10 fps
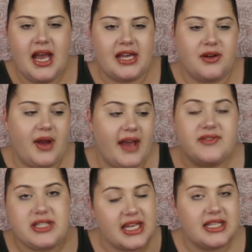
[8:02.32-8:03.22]
I don't
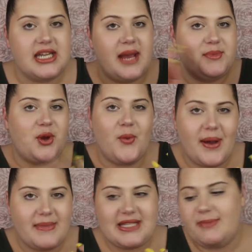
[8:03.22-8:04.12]
have to take the time to go
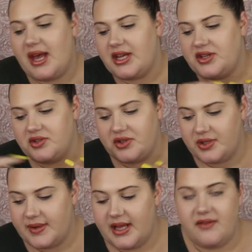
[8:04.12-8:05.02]
wet my sponge or
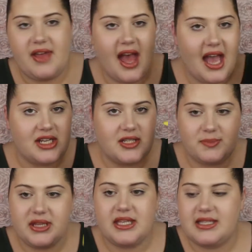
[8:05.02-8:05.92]
do any of that. I just
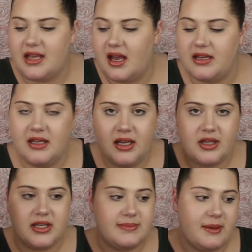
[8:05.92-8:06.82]
put this on,
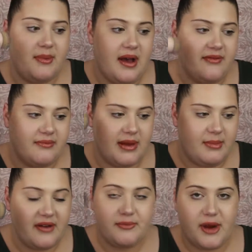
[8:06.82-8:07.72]
use my buff, my
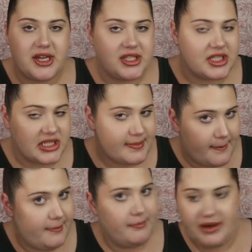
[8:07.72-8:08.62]
buff brush, and just
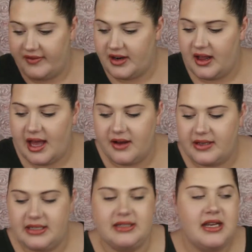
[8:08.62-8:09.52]
buff it all
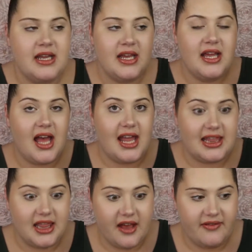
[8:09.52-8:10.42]
out, and I
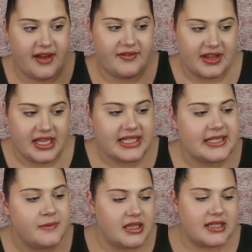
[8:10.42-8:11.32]
love that for
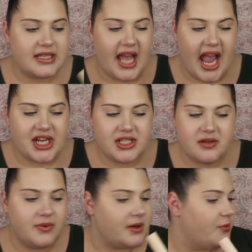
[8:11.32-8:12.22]
this. This is
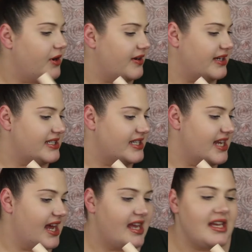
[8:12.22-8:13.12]
actually what I'm wearing
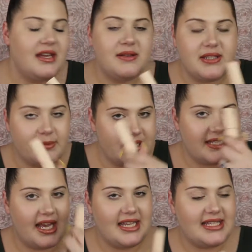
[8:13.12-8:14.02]
today. So
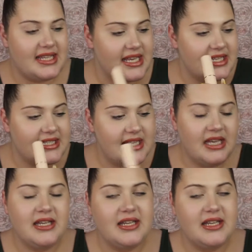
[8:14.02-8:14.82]
besides this,